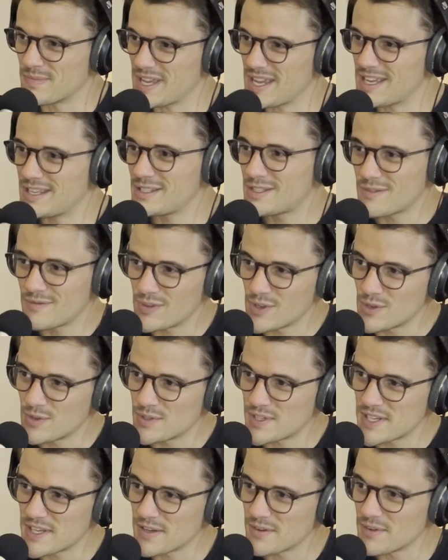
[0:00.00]
interviews
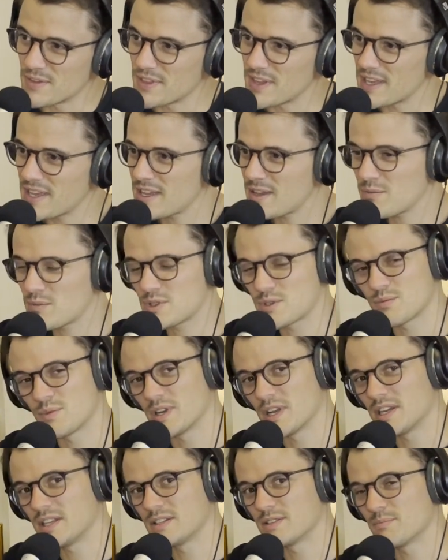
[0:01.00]
here and there, which we
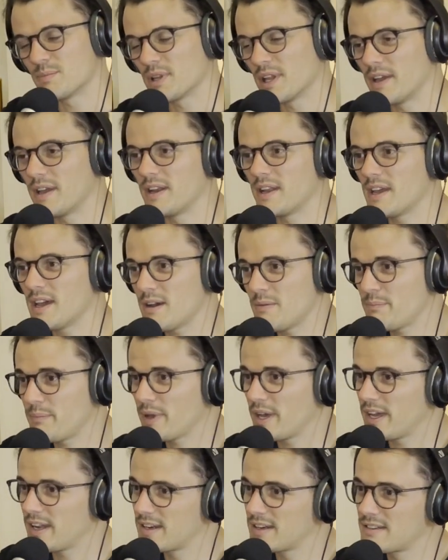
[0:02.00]
need to plan out.
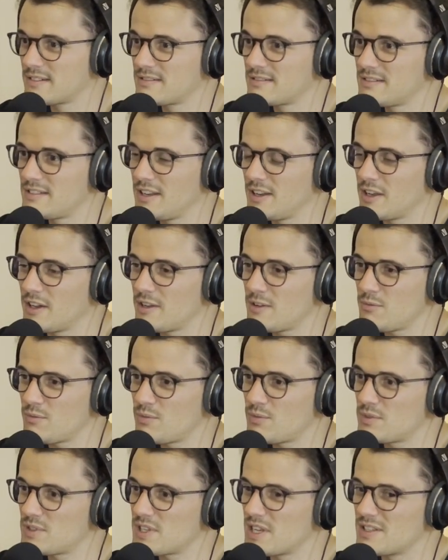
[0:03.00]
But, you know,
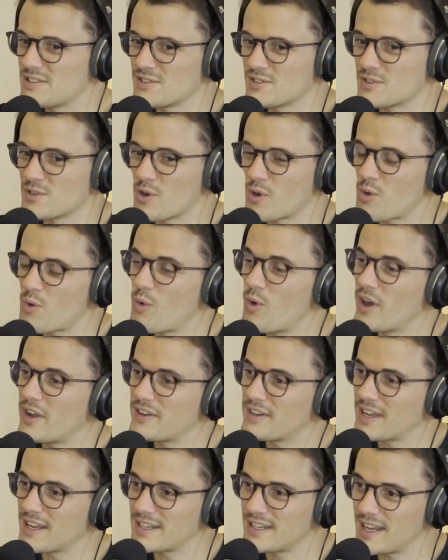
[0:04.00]
season's not quite
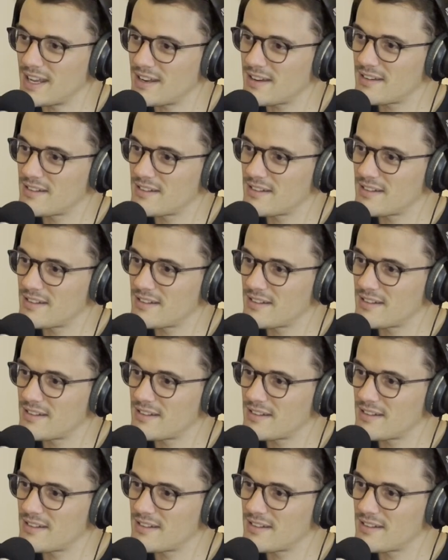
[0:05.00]
done yet.